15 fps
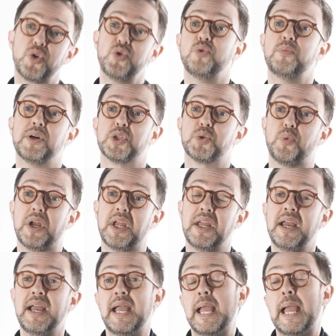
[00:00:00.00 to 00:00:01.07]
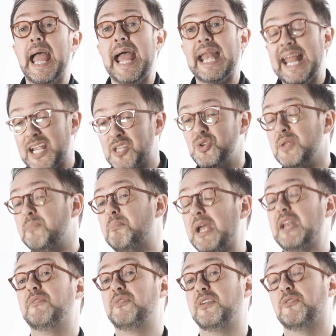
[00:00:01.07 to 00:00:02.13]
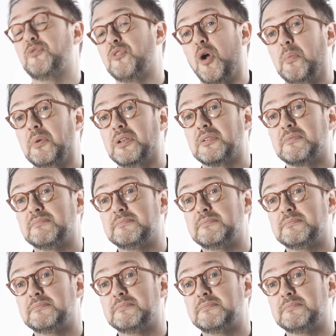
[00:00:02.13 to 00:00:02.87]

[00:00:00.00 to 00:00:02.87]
humorous way and actually benefit from it.